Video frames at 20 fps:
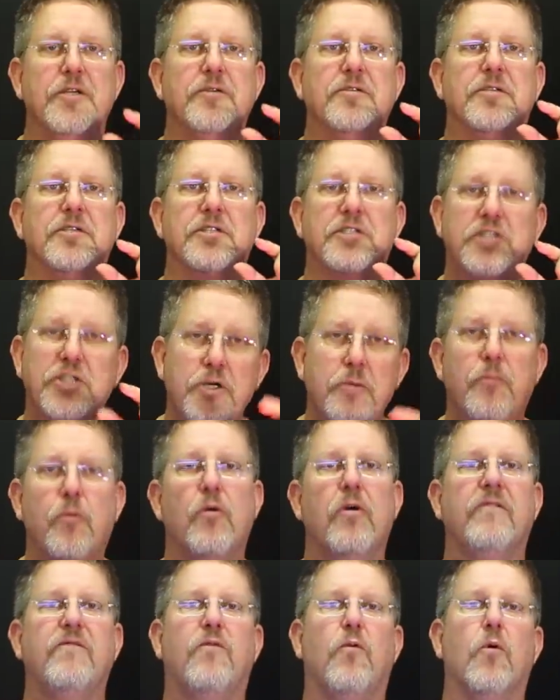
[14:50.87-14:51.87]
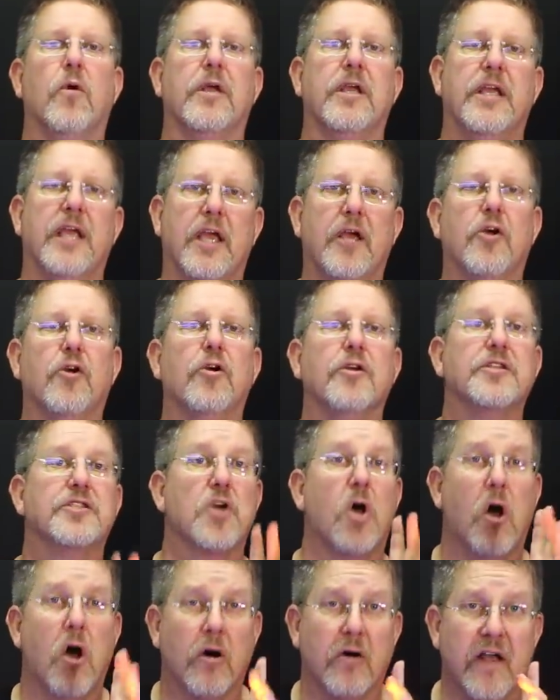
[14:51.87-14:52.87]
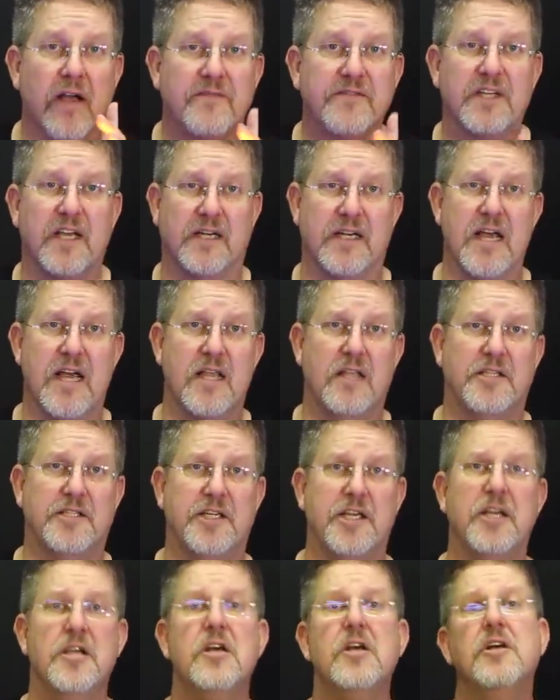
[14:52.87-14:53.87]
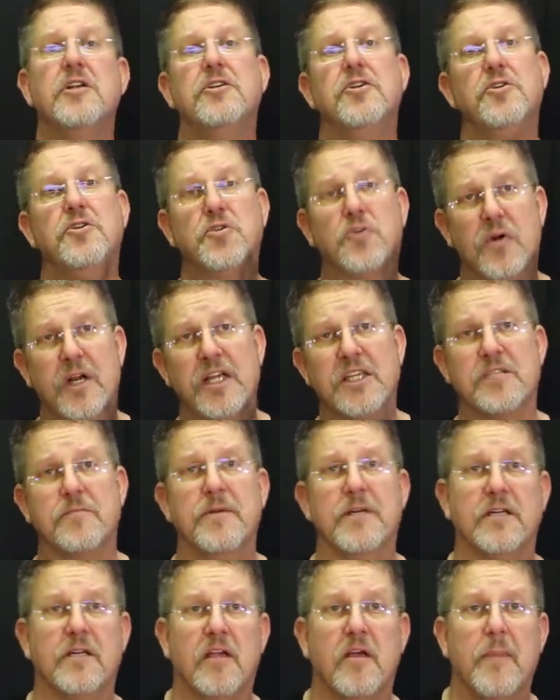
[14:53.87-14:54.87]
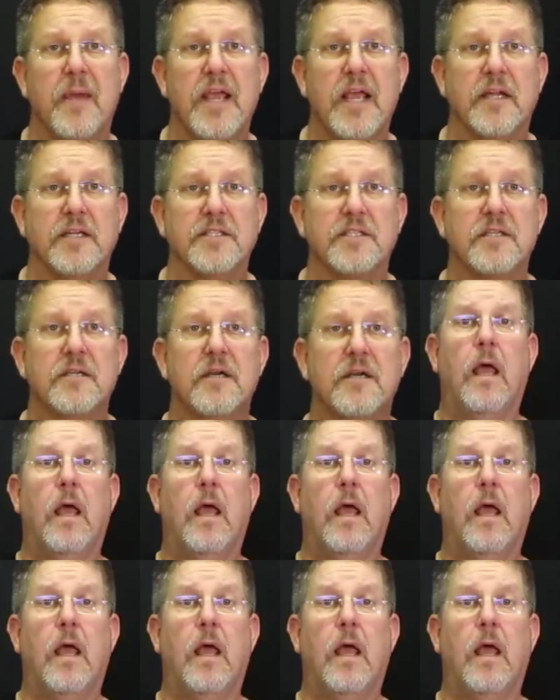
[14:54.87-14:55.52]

uses two point four gigahertz R F technology to transmit commands.